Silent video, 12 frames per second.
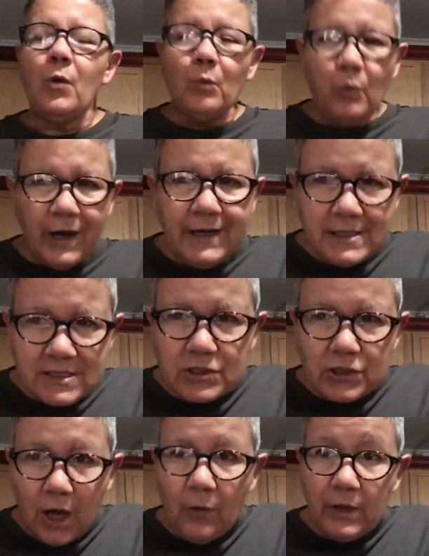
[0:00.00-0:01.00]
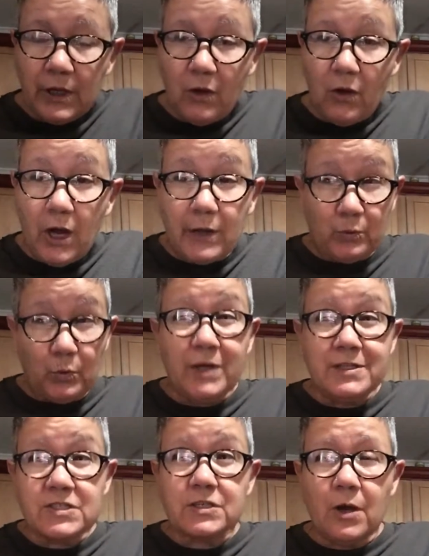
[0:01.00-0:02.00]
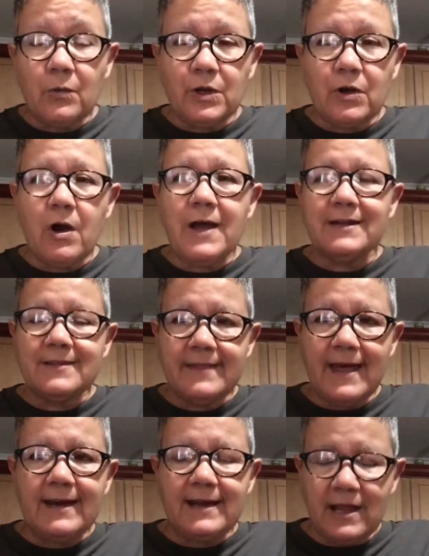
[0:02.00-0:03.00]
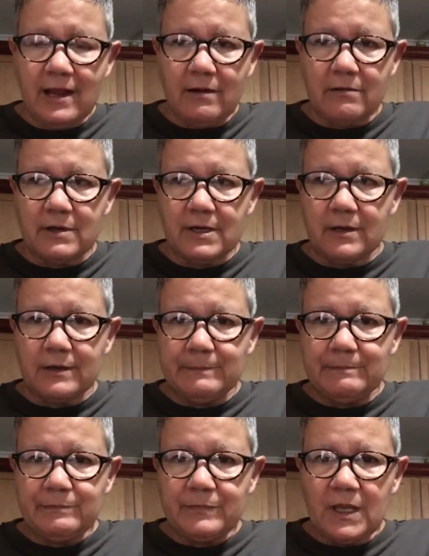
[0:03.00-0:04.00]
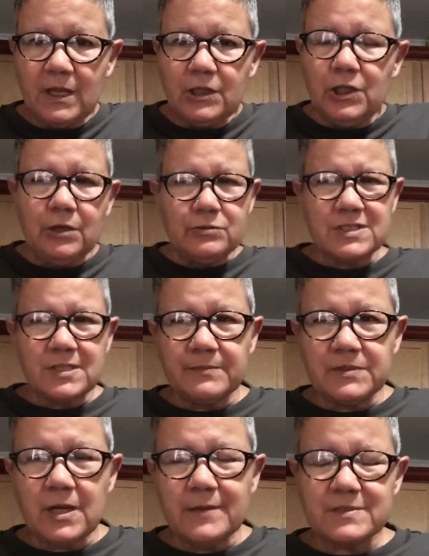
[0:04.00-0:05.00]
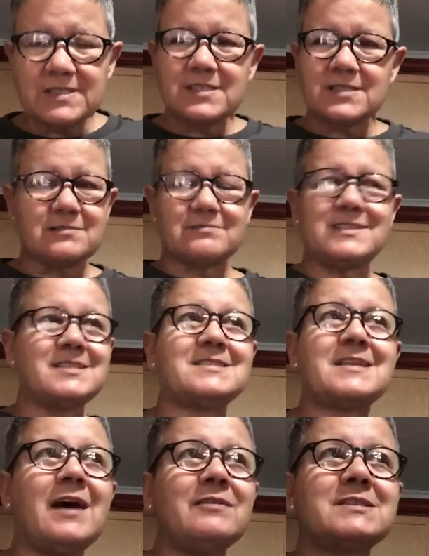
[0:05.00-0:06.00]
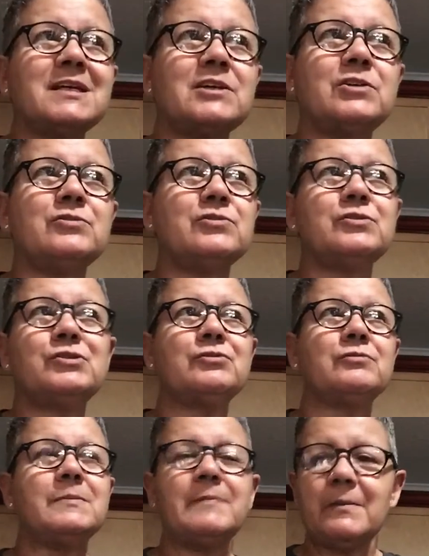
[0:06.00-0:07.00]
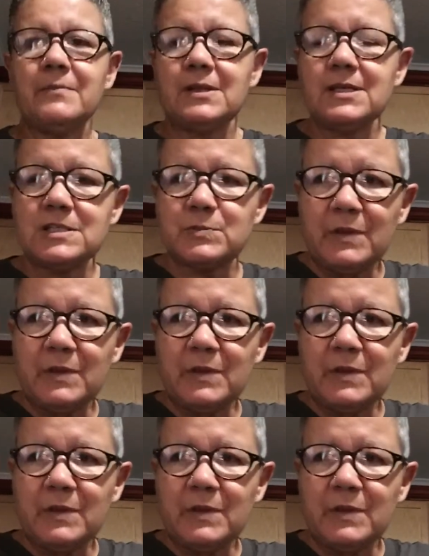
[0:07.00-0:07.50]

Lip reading: what is going on? What's going on in that area? You know, sometimes this sounds like, do you remember these